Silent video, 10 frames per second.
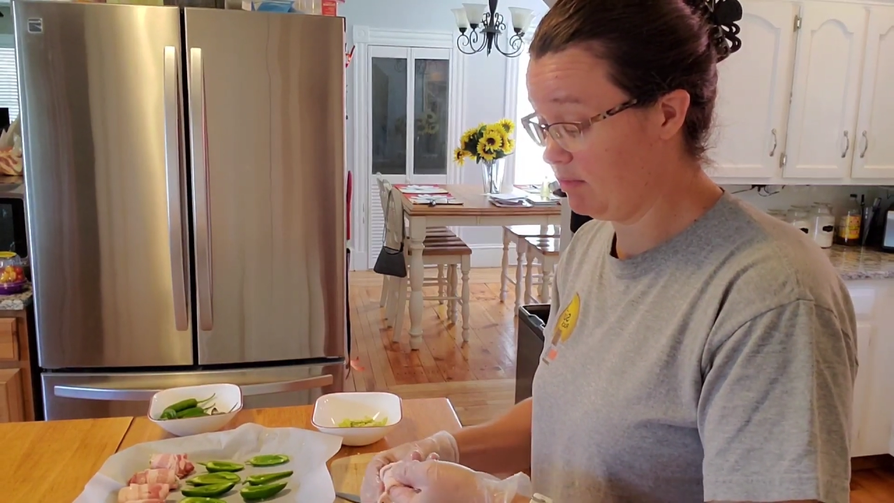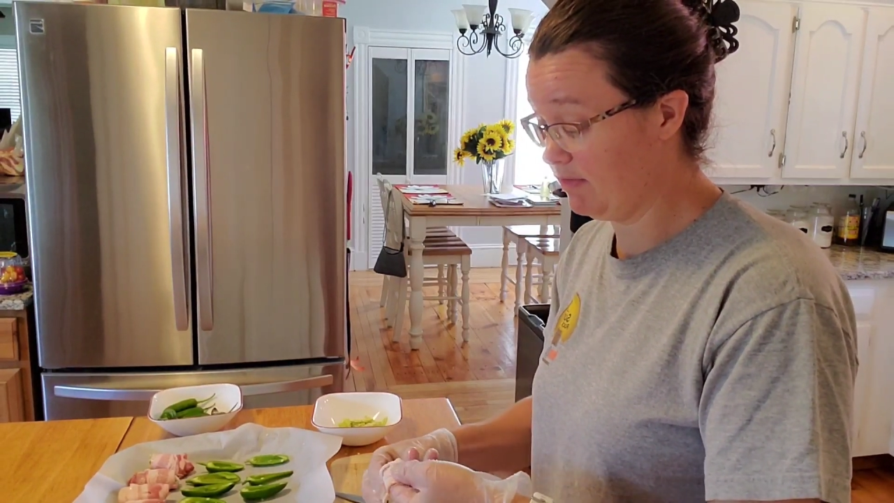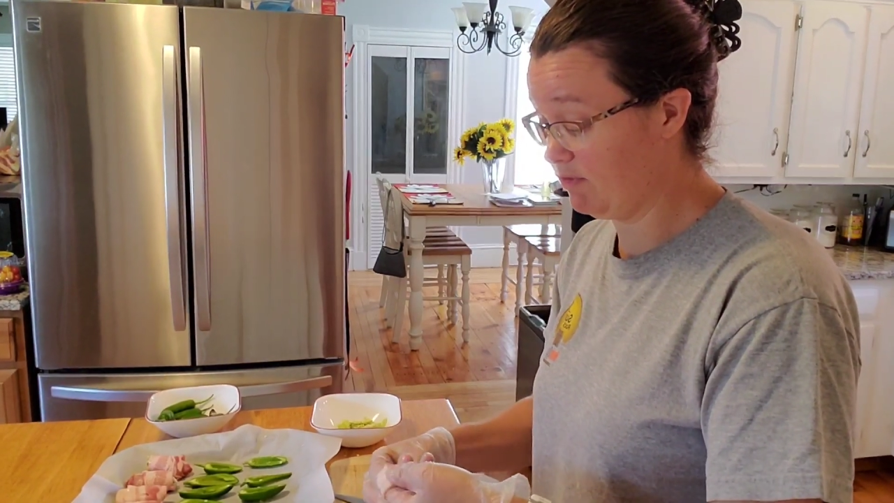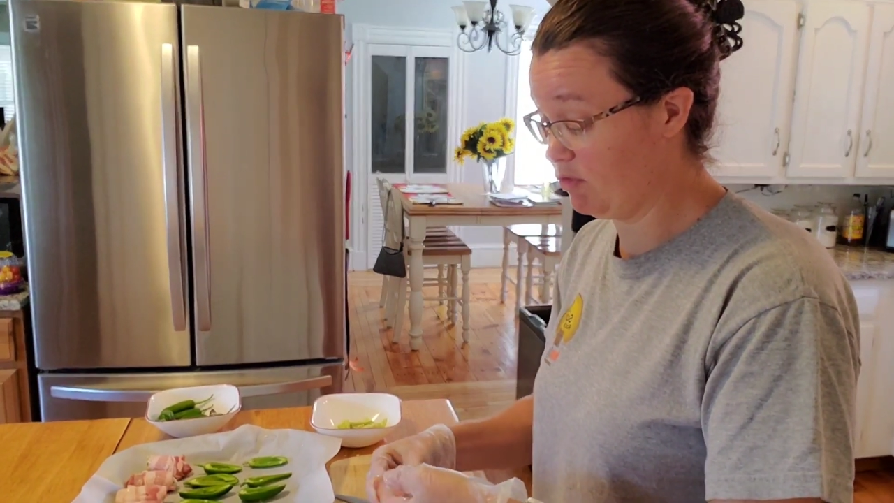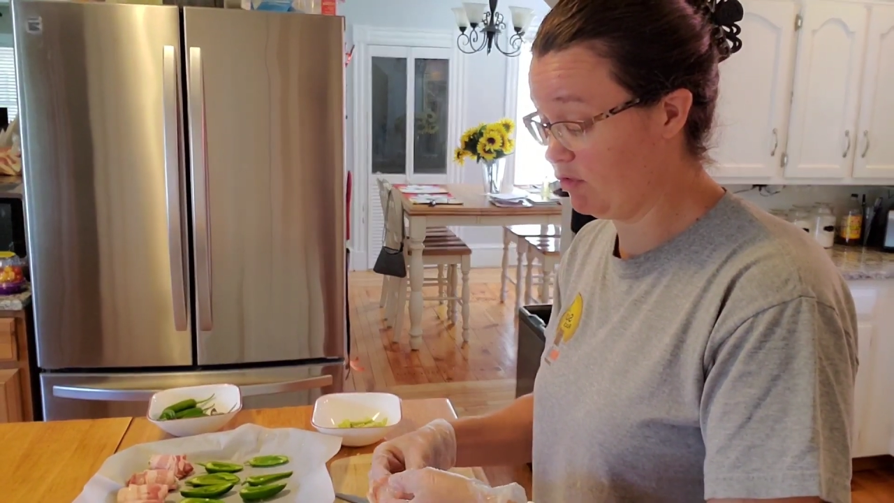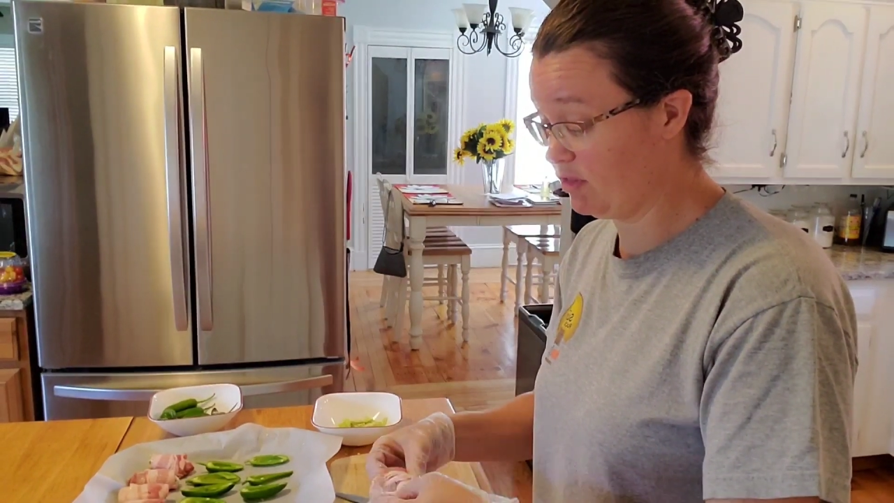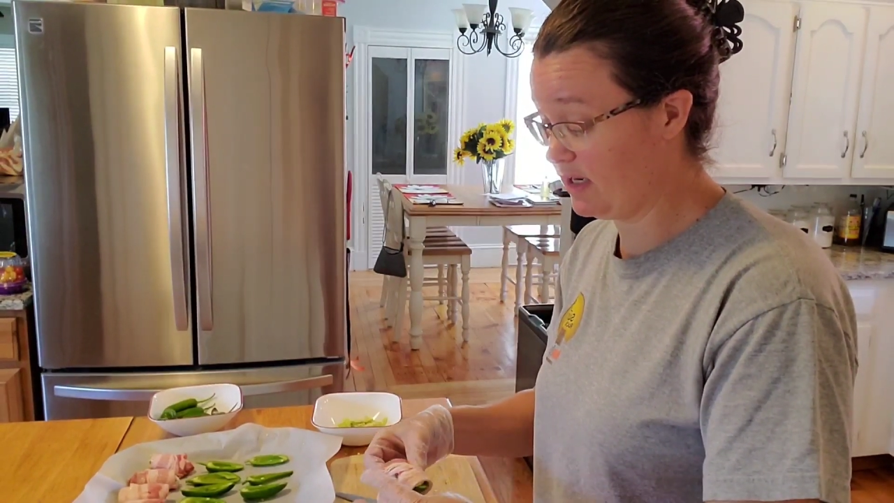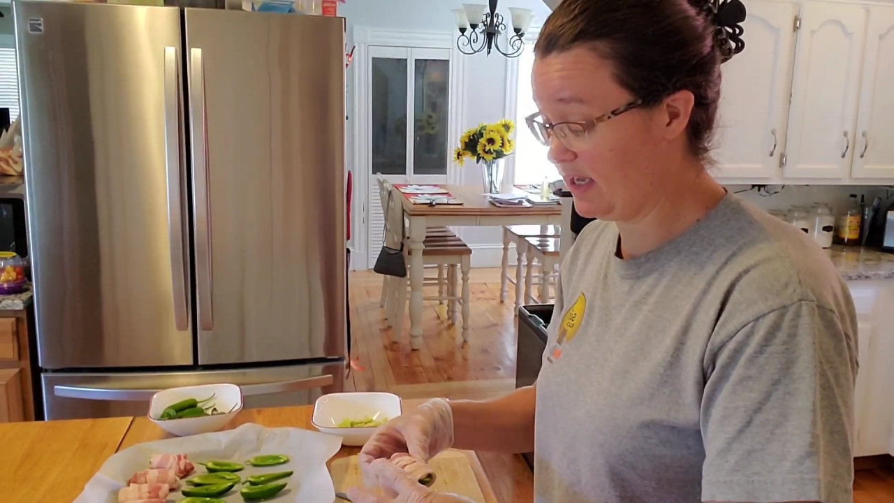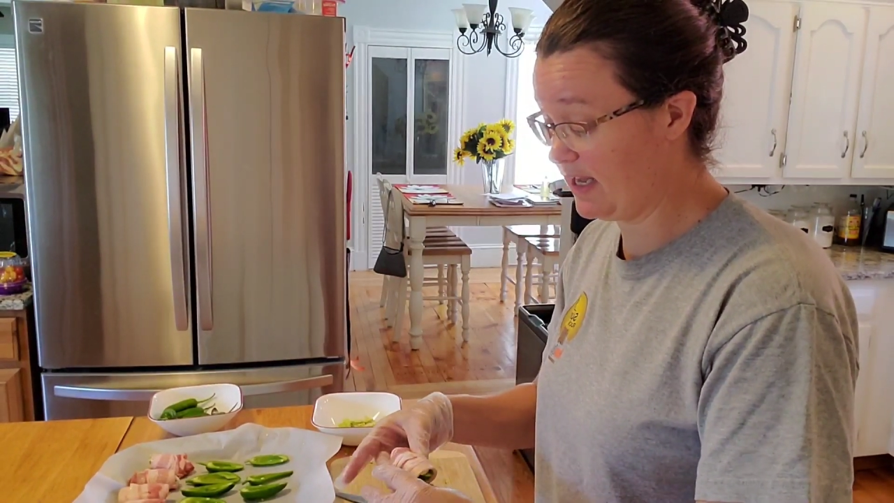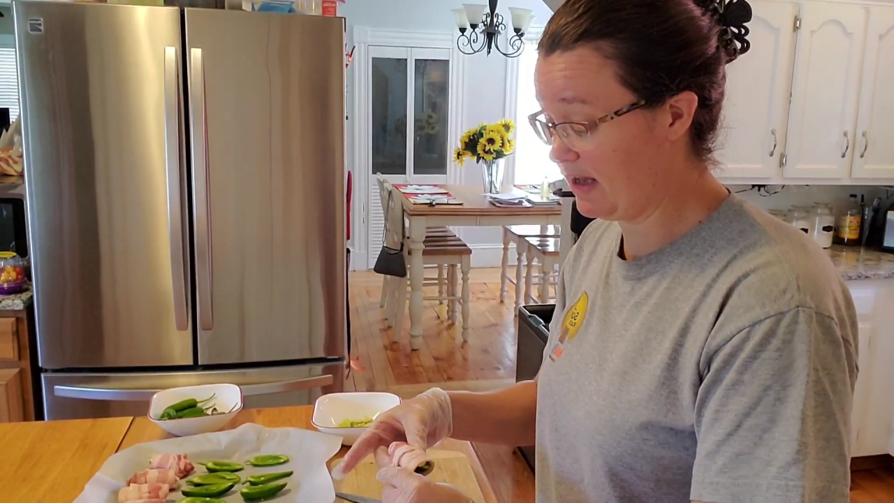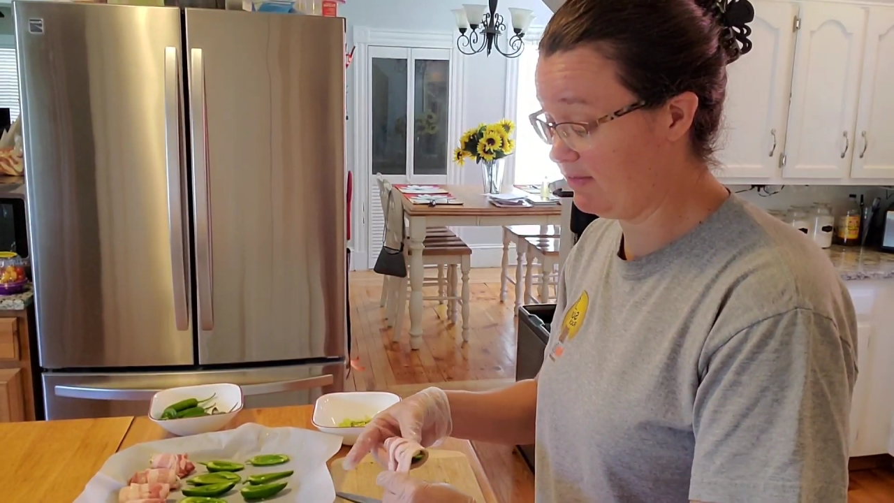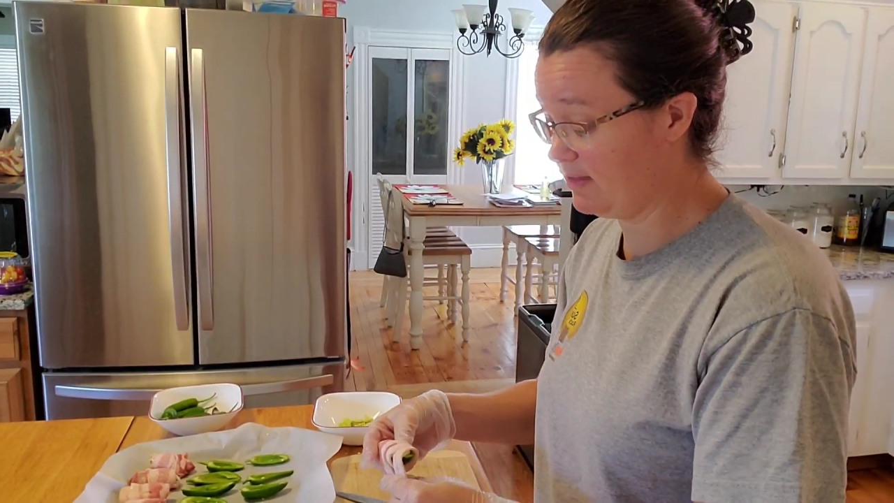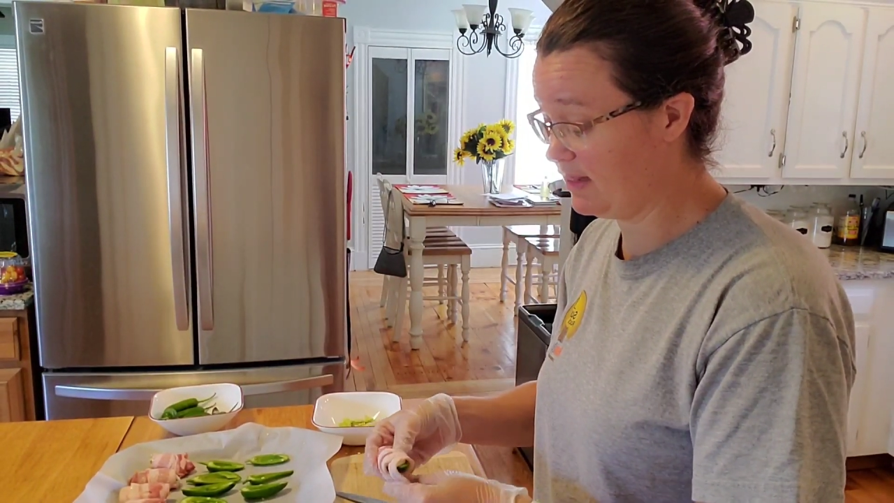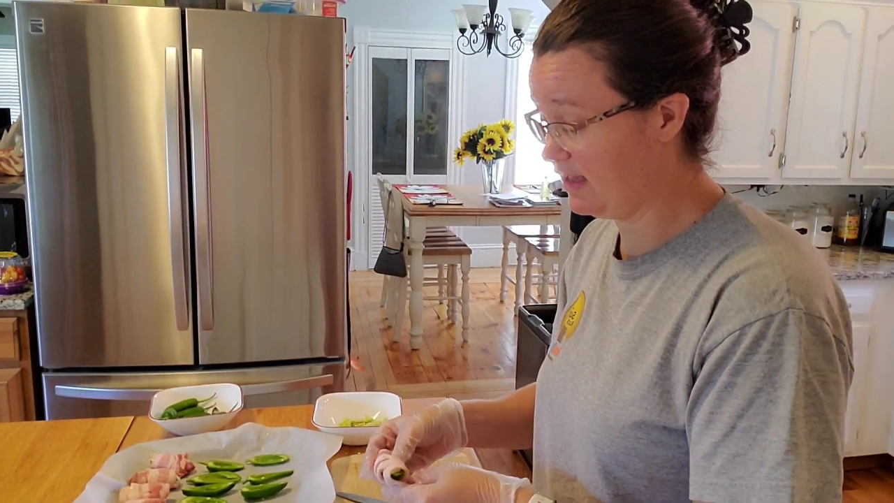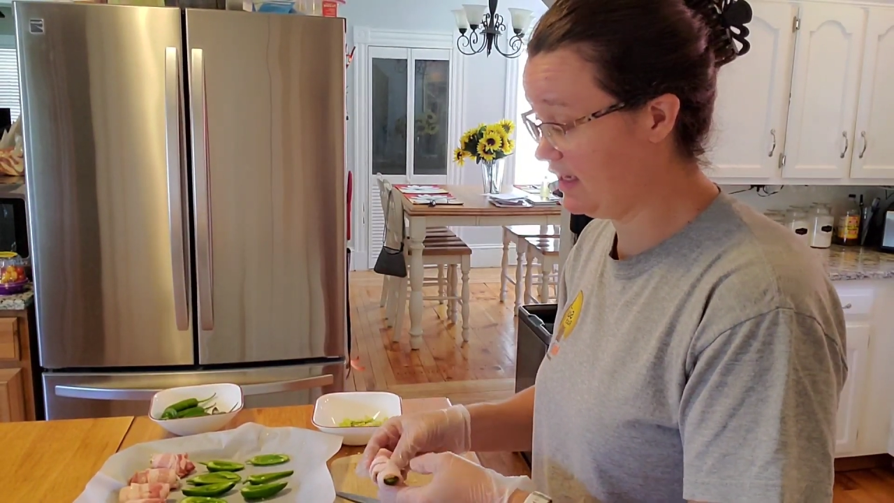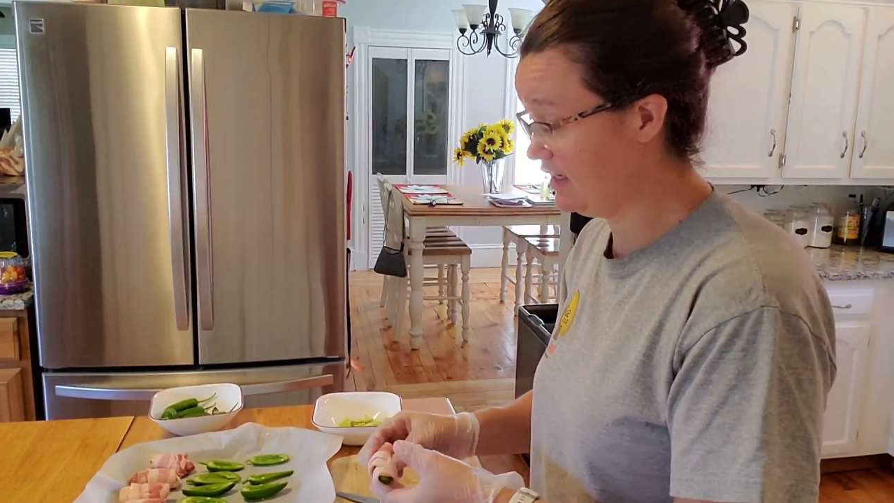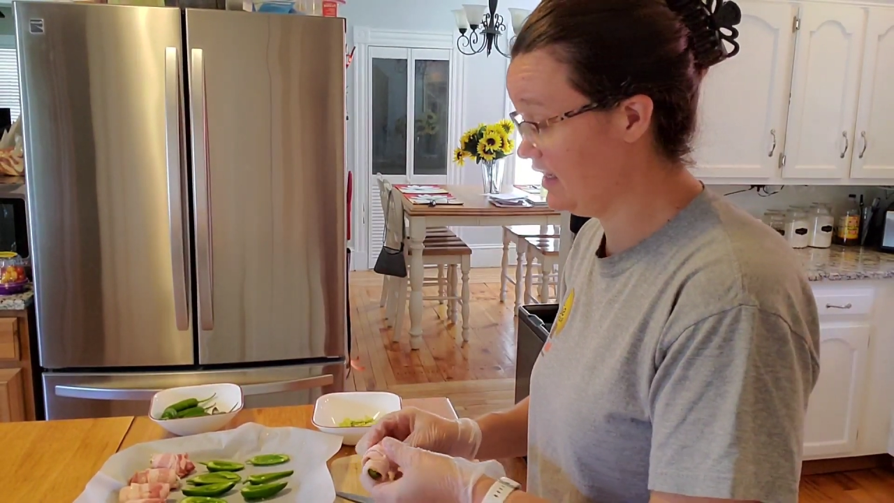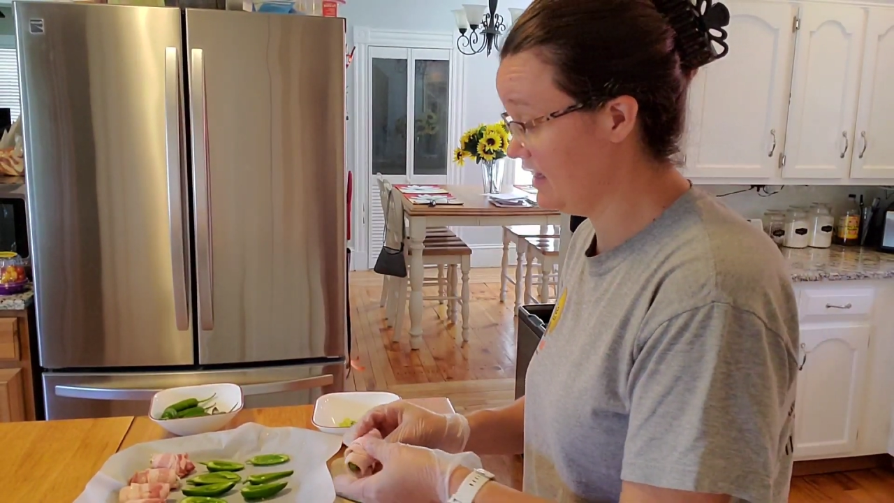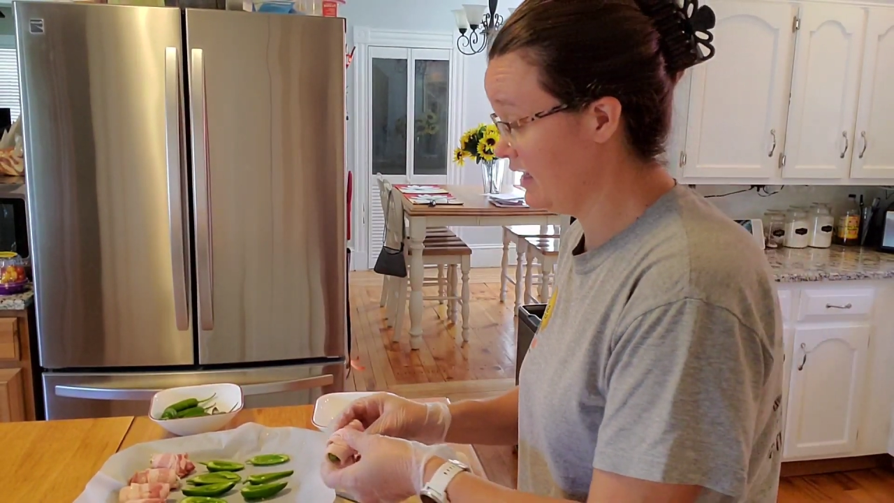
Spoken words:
of course take out the seeds.